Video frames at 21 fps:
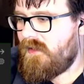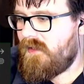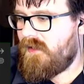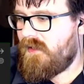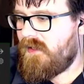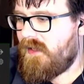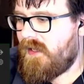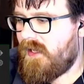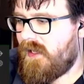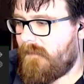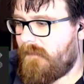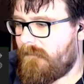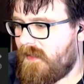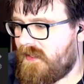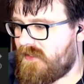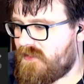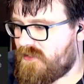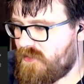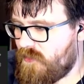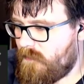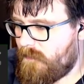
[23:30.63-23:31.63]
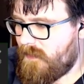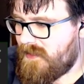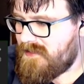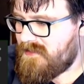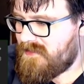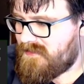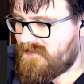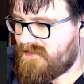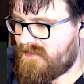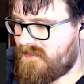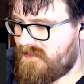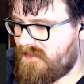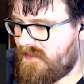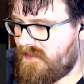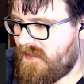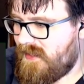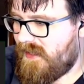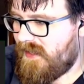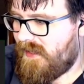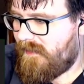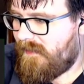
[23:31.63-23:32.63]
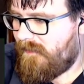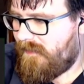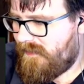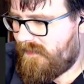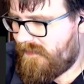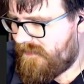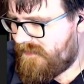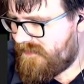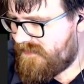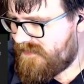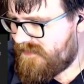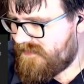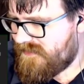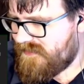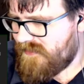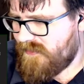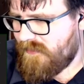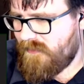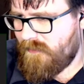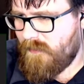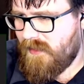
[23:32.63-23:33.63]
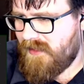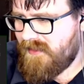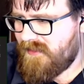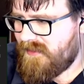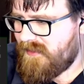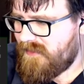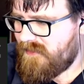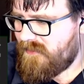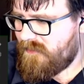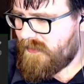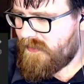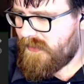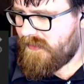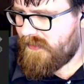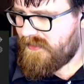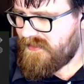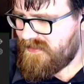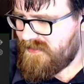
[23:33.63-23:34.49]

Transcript: um, and two buttons. Uh, so one thing you'll notice